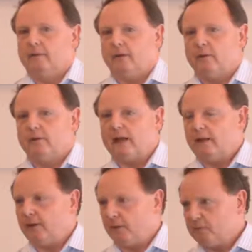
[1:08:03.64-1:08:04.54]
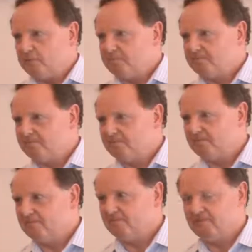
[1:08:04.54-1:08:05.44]
So thank you.
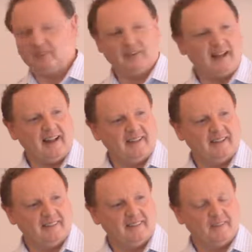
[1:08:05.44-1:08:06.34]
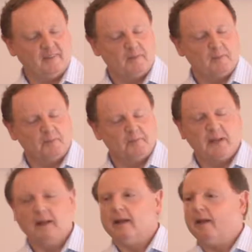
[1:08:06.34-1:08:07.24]
Okay.
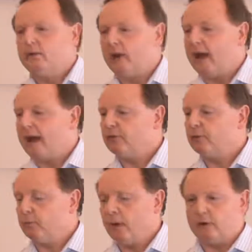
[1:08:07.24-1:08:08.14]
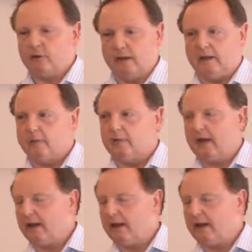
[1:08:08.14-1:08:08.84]
So I have some worksheets.